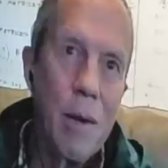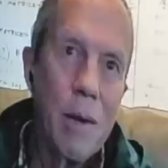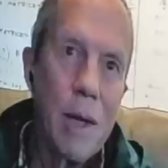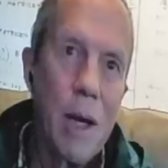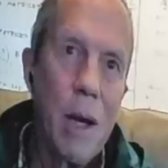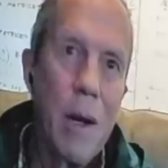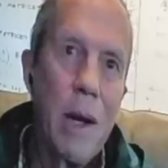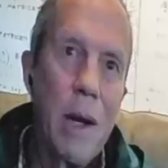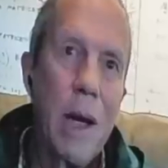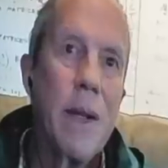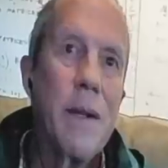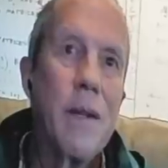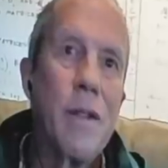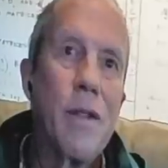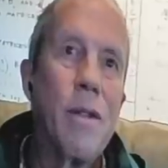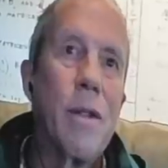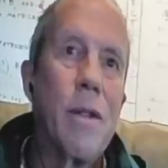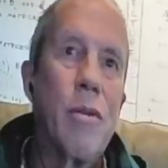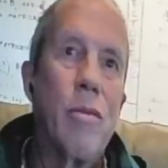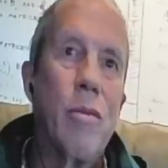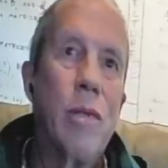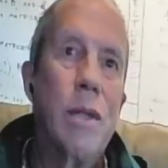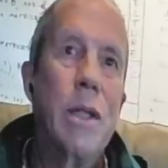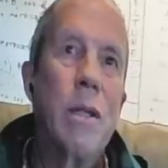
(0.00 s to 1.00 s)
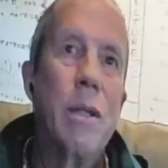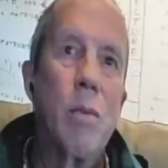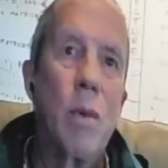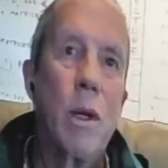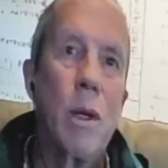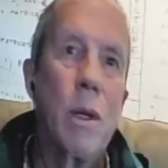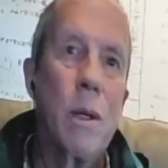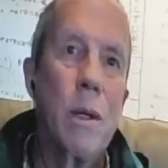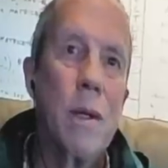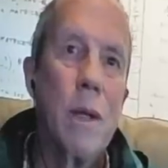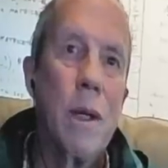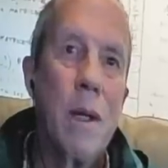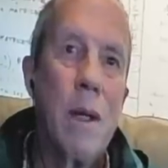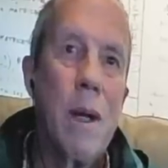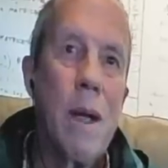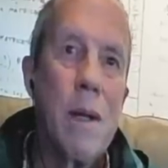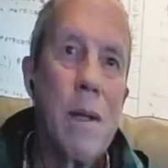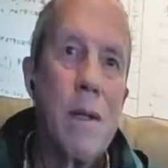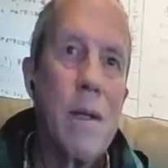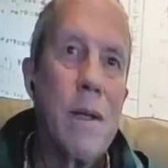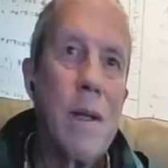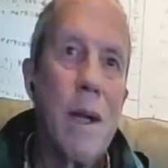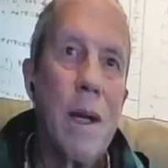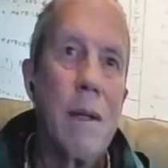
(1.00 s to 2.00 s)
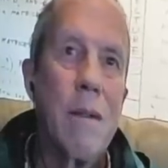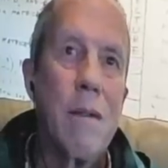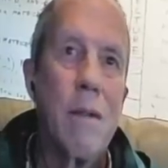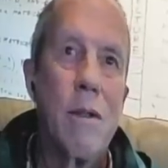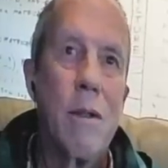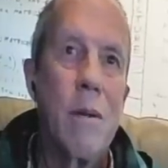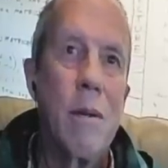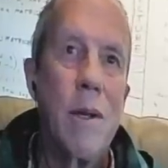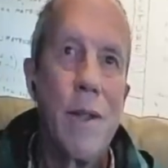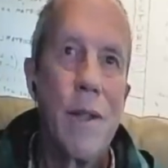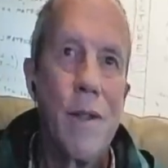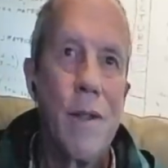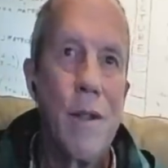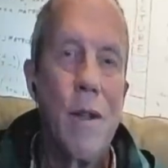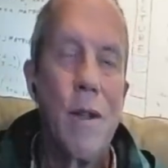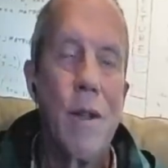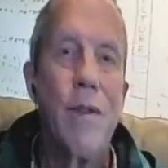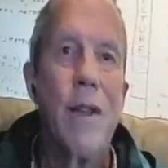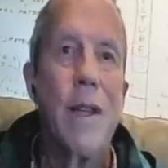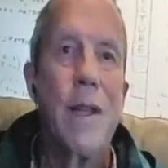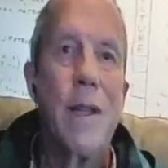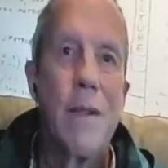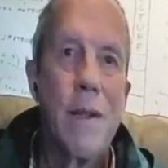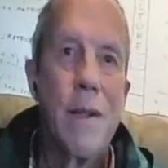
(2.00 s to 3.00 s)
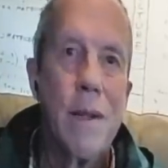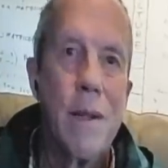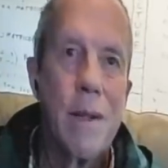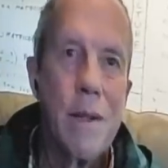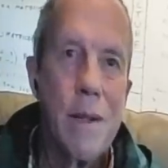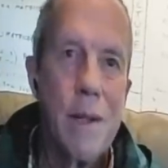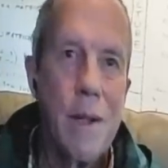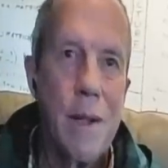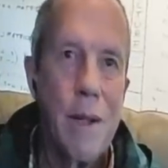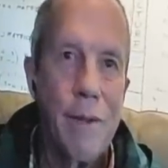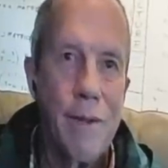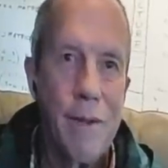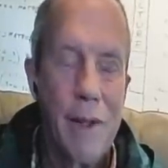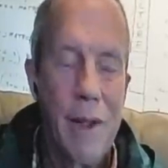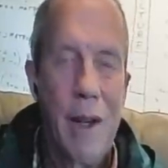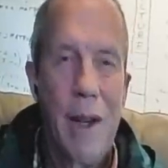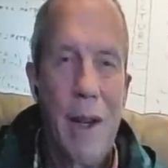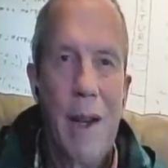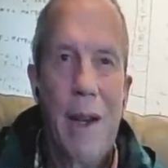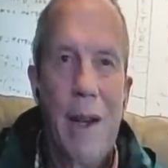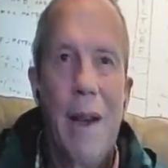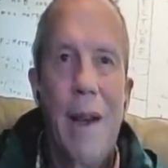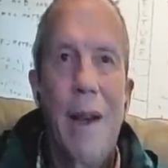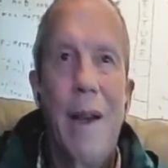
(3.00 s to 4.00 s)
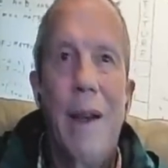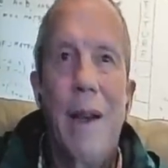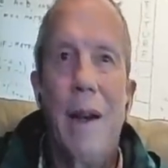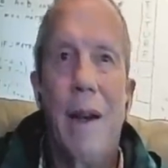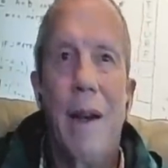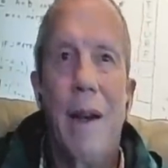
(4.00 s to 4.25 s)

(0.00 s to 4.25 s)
go out into the real world and, and start doing surveys and stuff. Uh,